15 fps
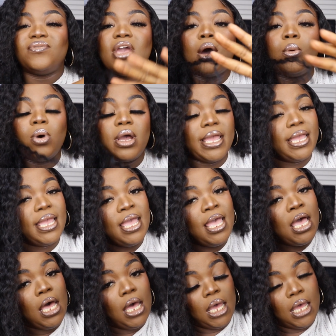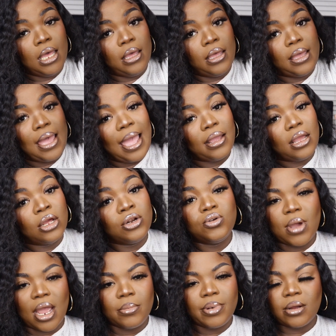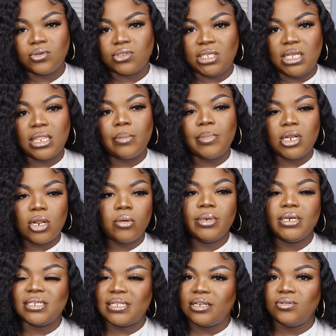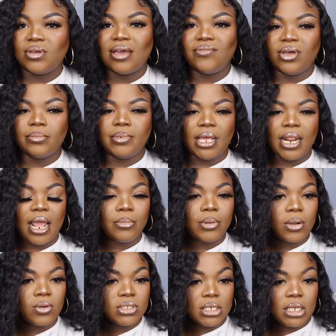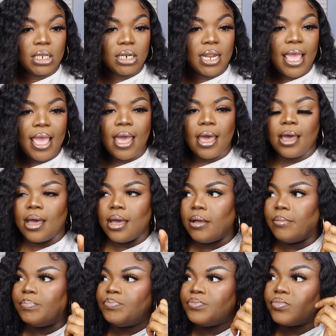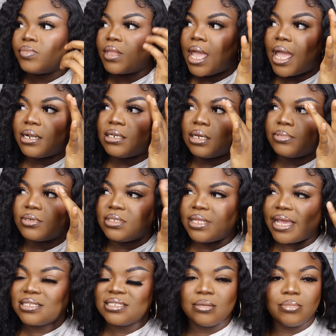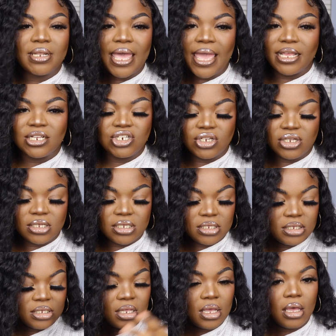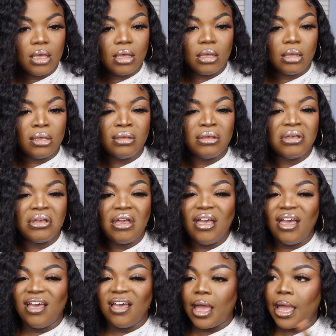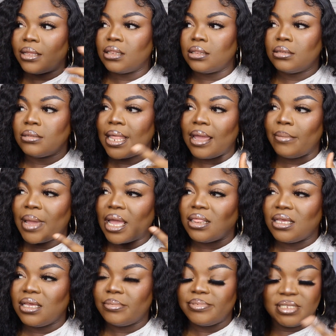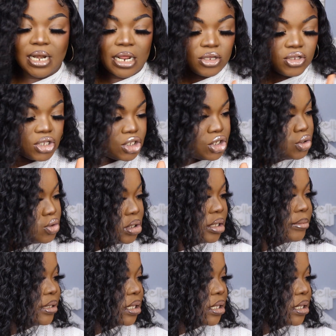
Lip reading: y'all want a new eyebrow routine, let me know because I do have an updated eyebrow routine. I double stacked some lashes. I lined my lips and I use this new lip